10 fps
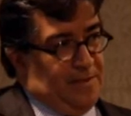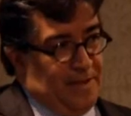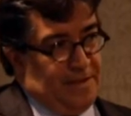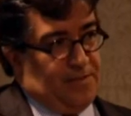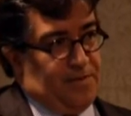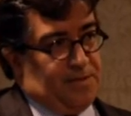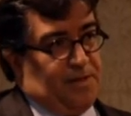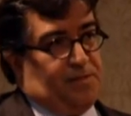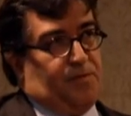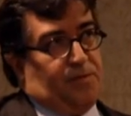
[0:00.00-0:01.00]
database
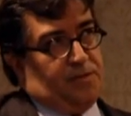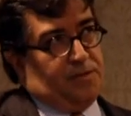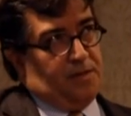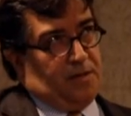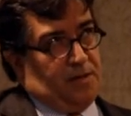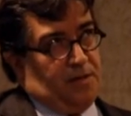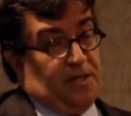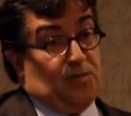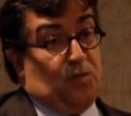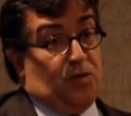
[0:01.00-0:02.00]
experts,
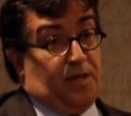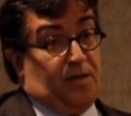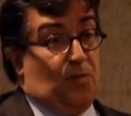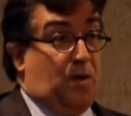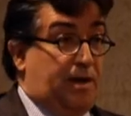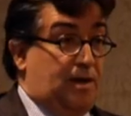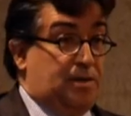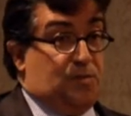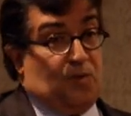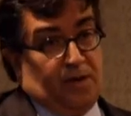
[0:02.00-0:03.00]
networking,
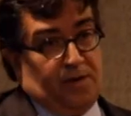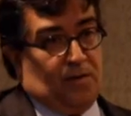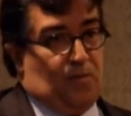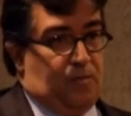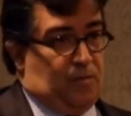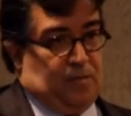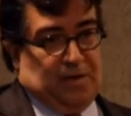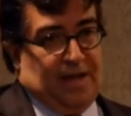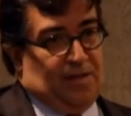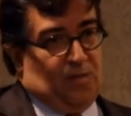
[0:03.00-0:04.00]
wireless, wired,
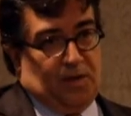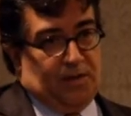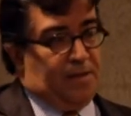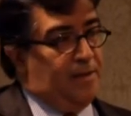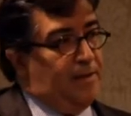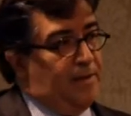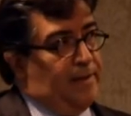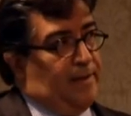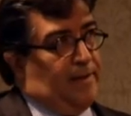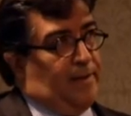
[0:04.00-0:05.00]
LAN WAN.
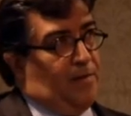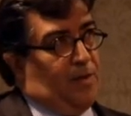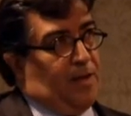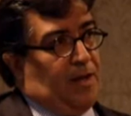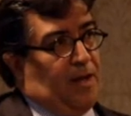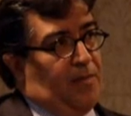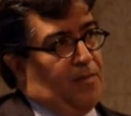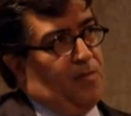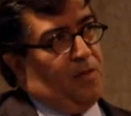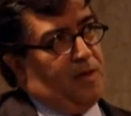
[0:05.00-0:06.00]
We have,
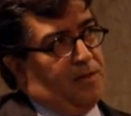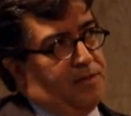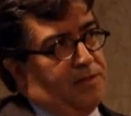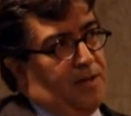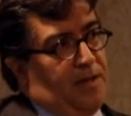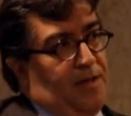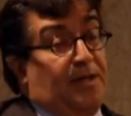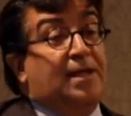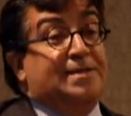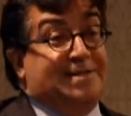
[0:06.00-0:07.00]
what else?
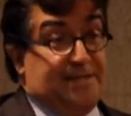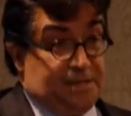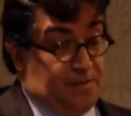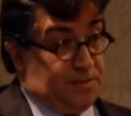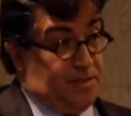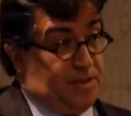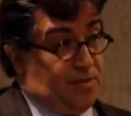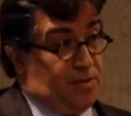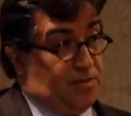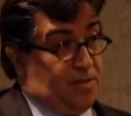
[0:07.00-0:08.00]
Systems
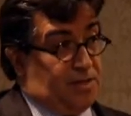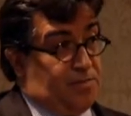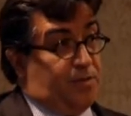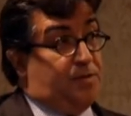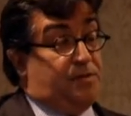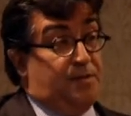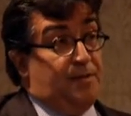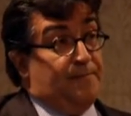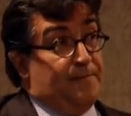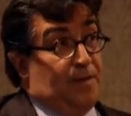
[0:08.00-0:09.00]
integration experts.
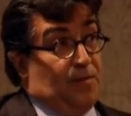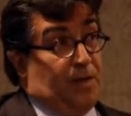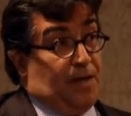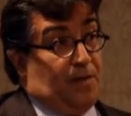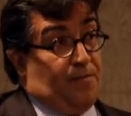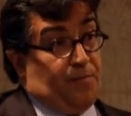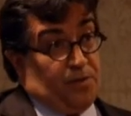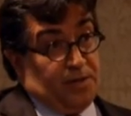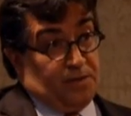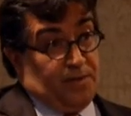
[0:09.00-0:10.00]
We have
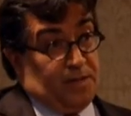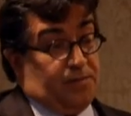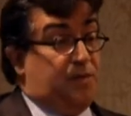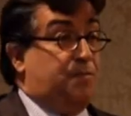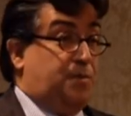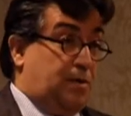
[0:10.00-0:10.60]
project management,